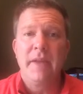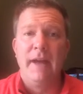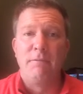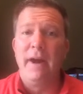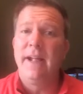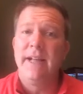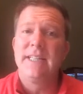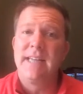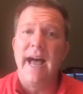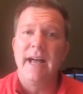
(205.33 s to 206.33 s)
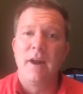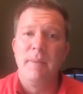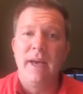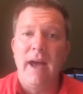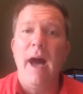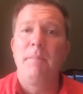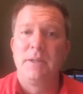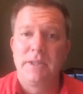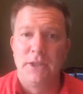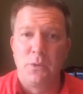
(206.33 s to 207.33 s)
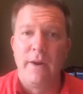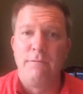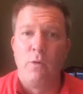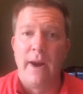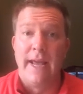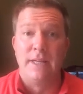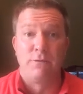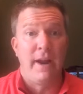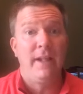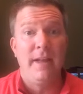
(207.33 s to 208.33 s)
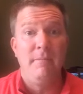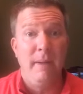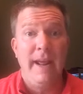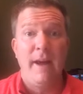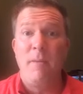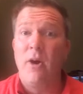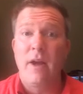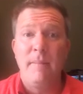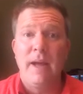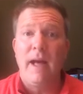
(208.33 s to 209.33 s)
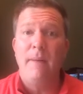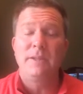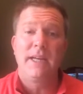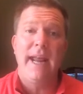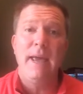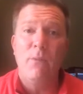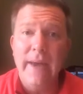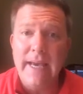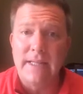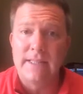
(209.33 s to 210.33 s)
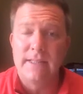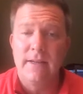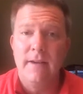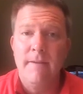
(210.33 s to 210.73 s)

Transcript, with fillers: And frankly, it's not going to be accomplished in 24 days. Frankly, many of them aren't going to be accomplished in eight weeks.